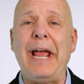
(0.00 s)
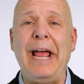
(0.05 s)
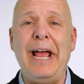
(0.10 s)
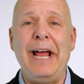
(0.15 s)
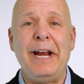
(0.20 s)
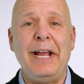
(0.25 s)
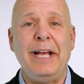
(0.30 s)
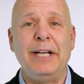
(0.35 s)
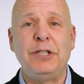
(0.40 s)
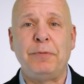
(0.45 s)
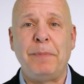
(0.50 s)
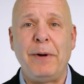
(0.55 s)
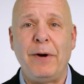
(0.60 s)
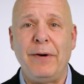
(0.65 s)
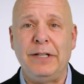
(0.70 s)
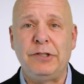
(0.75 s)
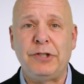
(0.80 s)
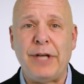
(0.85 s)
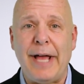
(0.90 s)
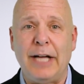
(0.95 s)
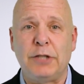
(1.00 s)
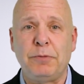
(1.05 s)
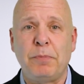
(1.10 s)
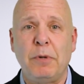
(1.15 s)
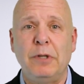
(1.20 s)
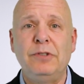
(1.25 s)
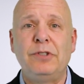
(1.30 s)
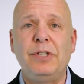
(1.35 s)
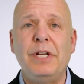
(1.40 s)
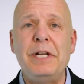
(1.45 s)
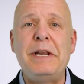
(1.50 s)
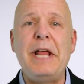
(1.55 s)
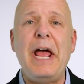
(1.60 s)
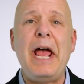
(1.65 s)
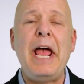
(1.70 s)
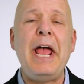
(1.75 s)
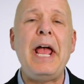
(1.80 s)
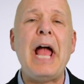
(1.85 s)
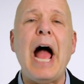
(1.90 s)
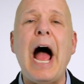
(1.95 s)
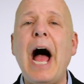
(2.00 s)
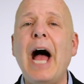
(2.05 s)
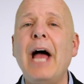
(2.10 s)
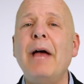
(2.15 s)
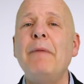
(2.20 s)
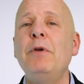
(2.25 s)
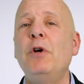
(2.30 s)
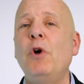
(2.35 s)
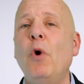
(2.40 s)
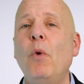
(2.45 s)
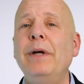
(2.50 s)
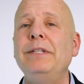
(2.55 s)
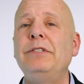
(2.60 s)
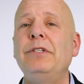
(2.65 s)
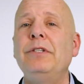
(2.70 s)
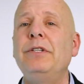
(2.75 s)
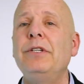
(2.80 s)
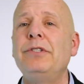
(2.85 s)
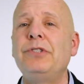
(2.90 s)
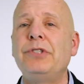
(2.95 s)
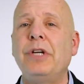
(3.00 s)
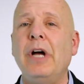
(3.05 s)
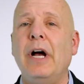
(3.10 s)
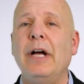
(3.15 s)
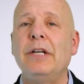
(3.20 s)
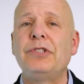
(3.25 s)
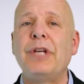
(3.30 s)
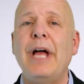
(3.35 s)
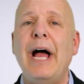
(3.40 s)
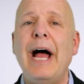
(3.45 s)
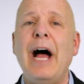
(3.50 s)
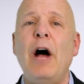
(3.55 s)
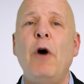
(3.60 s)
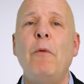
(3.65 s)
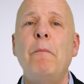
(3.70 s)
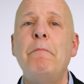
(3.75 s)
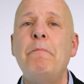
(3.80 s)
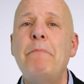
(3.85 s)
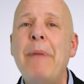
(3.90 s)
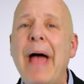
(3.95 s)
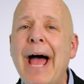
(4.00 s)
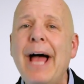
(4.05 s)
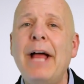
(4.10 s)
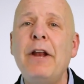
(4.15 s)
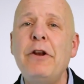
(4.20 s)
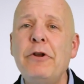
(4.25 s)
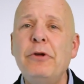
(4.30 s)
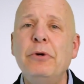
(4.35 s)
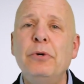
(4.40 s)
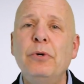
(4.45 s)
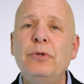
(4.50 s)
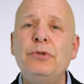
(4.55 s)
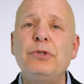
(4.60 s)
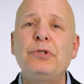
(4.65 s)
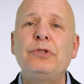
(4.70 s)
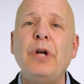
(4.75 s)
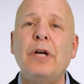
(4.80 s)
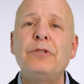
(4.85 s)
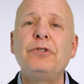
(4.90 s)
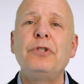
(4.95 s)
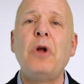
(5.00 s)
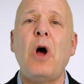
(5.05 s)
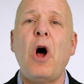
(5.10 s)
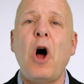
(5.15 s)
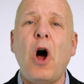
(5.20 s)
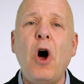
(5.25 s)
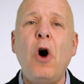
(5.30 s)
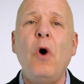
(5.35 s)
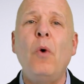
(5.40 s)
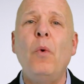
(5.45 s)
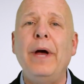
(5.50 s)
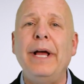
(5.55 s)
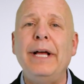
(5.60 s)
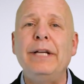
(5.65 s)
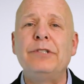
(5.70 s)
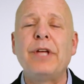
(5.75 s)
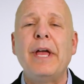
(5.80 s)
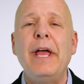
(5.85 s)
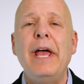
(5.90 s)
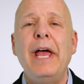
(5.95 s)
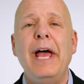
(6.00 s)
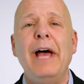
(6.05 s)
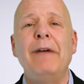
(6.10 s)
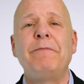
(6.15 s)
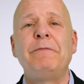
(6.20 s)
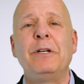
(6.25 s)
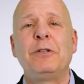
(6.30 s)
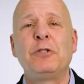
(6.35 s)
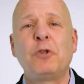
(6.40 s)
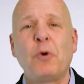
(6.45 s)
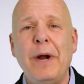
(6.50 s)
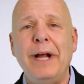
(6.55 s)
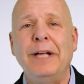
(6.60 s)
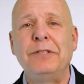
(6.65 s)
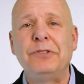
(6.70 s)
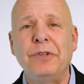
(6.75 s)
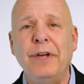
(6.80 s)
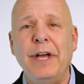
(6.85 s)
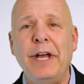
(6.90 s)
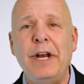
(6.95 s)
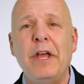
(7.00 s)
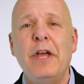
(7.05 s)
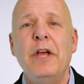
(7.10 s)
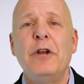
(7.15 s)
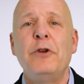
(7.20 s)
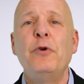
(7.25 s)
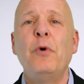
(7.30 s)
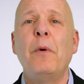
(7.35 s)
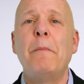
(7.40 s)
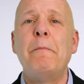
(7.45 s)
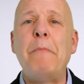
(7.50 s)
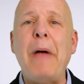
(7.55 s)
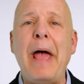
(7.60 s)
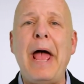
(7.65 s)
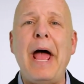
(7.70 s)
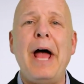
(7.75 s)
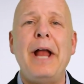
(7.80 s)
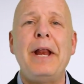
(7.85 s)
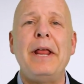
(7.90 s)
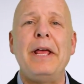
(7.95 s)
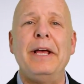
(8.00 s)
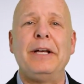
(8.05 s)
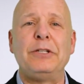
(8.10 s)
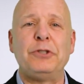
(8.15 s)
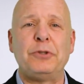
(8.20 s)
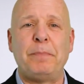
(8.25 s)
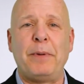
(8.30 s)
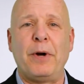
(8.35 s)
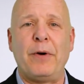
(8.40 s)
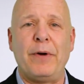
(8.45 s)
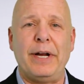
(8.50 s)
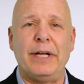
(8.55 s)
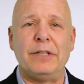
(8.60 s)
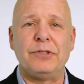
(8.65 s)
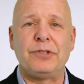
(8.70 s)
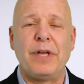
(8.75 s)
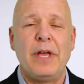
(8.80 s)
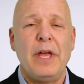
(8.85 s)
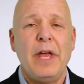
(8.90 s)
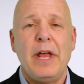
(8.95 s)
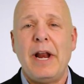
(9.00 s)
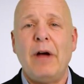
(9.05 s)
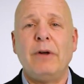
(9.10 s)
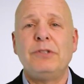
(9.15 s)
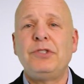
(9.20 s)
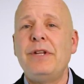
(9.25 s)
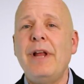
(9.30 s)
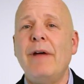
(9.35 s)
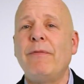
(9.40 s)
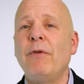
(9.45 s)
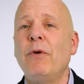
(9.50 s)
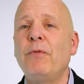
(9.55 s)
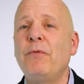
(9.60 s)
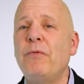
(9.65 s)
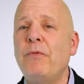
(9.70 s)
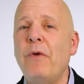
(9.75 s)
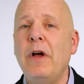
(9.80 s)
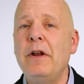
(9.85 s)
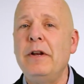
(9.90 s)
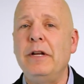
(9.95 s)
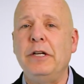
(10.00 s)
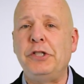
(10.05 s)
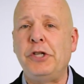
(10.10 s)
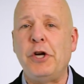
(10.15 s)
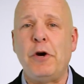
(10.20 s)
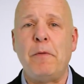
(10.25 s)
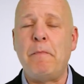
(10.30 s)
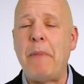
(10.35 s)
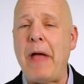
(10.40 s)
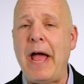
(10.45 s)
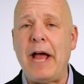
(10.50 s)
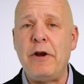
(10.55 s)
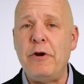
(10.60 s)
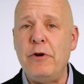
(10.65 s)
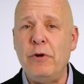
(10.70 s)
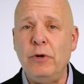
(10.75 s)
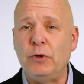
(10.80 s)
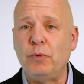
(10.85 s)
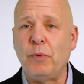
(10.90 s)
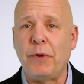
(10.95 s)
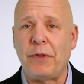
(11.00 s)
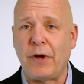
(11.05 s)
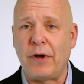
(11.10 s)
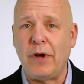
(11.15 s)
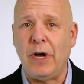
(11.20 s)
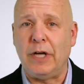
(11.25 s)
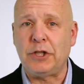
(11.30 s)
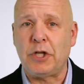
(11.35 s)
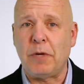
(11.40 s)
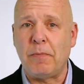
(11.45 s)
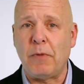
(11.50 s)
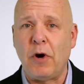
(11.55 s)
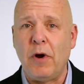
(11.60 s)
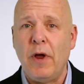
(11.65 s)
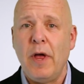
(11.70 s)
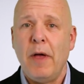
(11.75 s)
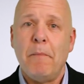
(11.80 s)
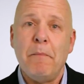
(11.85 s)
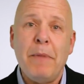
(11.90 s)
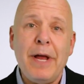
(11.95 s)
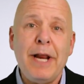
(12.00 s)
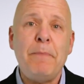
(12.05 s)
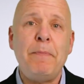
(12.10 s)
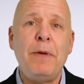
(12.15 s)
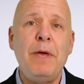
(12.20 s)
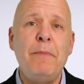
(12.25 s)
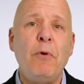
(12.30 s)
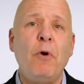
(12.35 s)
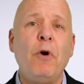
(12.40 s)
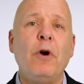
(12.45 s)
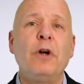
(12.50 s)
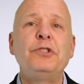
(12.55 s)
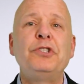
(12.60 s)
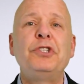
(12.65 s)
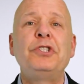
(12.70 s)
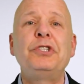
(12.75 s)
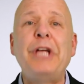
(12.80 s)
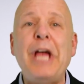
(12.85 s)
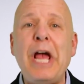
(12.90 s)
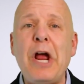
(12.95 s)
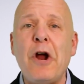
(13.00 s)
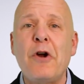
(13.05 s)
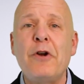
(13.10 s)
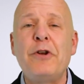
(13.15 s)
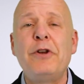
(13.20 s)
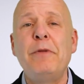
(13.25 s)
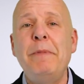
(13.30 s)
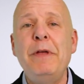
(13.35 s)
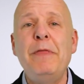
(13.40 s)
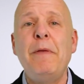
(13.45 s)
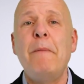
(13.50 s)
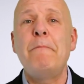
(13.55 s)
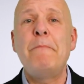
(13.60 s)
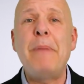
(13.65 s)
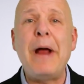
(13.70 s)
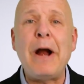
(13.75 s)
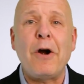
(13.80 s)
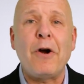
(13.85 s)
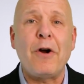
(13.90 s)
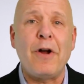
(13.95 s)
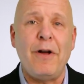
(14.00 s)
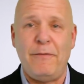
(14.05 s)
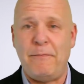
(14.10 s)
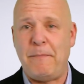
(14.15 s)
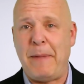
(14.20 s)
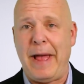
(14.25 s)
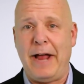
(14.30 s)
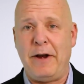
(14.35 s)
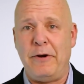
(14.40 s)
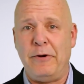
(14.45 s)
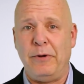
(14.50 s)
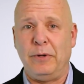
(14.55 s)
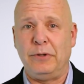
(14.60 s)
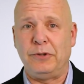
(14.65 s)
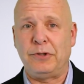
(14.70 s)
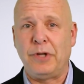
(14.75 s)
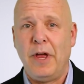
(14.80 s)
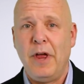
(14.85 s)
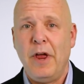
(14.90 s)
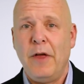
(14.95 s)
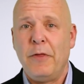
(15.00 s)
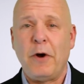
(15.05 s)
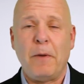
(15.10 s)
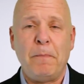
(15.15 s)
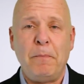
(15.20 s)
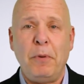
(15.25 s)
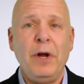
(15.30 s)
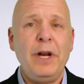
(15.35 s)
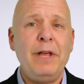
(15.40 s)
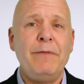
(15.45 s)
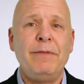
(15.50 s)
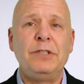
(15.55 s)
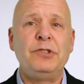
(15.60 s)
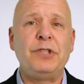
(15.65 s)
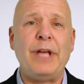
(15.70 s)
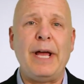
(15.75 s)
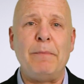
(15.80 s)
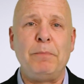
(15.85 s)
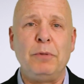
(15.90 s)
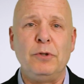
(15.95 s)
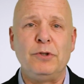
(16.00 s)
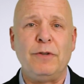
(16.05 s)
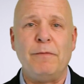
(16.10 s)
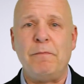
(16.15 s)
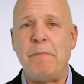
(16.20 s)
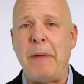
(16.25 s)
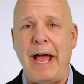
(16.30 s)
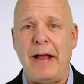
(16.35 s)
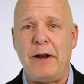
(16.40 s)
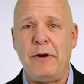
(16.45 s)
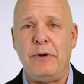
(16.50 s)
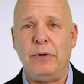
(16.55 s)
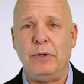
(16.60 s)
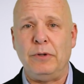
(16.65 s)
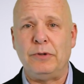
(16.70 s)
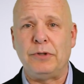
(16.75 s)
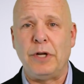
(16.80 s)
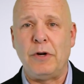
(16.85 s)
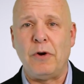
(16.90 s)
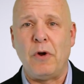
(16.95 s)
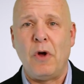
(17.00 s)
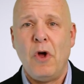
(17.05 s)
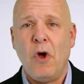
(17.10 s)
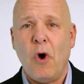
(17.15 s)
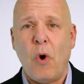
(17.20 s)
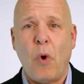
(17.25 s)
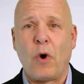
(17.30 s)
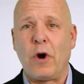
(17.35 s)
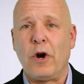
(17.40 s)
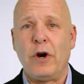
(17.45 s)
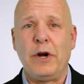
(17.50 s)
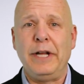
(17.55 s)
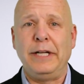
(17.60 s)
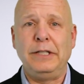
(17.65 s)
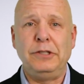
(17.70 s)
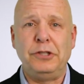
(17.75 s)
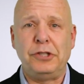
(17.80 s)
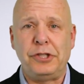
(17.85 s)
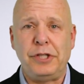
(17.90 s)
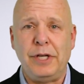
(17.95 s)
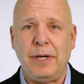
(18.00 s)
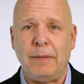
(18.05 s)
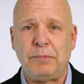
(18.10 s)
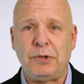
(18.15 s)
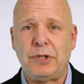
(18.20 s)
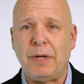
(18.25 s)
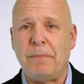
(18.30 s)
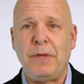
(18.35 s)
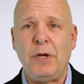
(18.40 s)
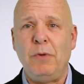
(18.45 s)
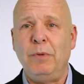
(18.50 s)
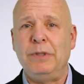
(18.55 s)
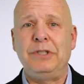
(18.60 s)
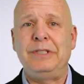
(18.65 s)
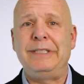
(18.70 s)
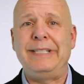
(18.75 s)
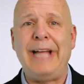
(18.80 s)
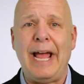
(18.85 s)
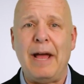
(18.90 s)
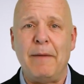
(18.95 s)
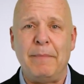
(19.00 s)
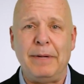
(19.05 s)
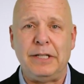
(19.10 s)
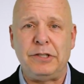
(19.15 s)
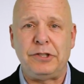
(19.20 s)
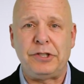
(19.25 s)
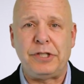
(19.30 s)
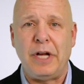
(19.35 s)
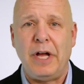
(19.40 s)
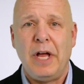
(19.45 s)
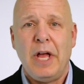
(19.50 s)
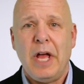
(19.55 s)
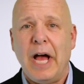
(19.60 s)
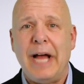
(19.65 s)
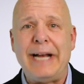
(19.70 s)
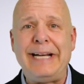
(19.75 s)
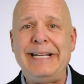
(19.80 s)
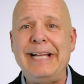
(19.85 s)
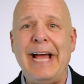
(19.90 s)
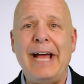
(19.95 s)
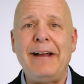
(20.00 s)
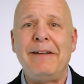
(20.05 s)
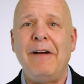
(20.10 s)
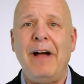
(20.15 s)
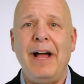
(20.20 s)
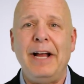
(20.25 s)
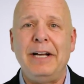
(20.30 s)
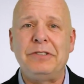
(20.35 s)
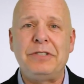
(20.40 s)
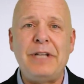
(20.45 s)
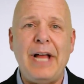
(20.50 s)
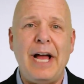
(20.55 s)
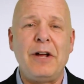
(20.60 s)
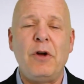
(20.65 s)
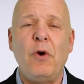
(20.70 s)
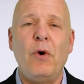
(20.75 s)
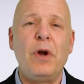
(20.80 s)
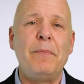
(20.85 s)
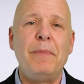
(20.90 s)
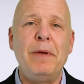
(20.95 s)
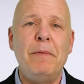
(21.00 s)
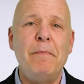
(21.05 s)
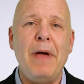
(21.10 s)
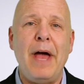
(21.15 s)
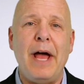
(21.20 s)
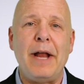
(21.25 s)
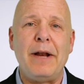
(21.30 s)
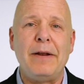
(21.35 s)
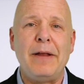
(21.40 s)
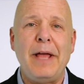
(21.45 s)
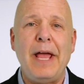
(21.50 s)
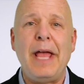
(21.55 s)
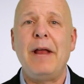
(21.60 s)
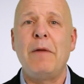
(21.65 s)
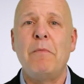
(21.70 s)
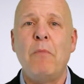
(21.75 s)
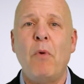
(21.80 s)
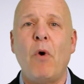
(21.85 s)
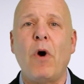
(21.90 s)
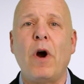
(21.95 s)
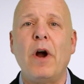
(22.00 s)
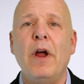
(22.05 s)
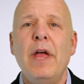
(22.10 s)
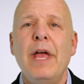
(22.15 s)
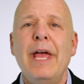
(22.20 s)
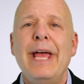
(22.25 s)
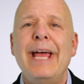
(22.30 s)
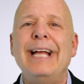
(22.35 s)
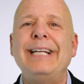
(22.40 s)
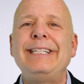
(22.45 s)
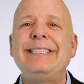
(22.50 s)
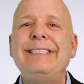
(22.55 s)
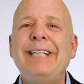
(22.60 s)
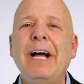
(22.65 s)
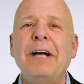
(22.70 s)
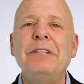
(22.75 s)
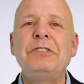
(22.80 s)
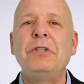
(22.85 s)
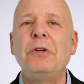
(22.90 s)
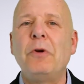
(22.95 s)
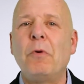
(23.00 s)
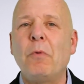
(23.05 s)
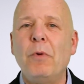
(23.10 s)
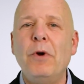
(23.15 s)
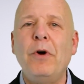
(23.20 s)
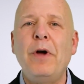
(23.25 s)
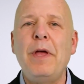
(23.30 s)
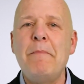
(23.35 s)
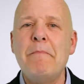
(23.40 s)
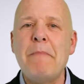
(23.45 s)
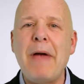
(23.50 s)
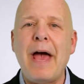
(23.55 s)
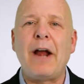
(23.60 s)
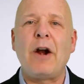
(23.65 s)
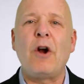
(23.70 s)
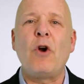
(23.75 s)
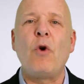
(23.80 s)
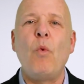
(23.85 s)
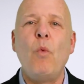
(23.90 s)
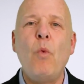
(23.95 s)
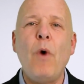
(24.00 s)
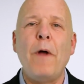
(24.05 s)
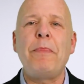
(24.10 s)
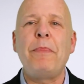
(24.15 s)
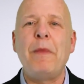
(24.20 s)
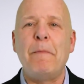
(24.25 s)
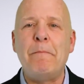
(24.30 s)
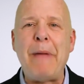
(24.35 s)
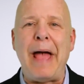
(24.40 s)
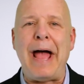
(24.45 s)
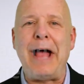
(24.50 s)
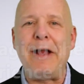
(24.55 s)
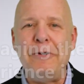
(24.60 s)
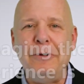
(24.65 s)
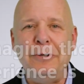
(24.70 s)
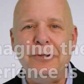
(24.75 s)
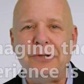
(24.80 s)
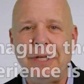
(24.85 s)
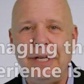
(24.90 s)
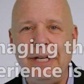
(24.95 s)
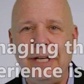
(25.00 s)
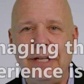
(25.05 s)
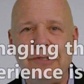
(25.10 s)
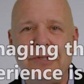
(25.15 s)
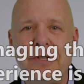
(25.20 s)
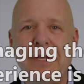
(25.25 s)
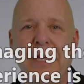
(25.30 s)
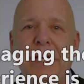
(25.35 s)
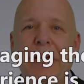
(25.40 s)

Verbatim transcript: and experience expert, and today I'm going to discuss how bad news doesn't always have to translate to a bad experience. Now, it's never fun to share bad news with a customer. Many people are scared to be the bearer of bad news. There are plenty of examples of bad news. An order didn't ship, something was damaged, a, a deadline is not going to be met and more. It doesn't really matter what the bad news is. The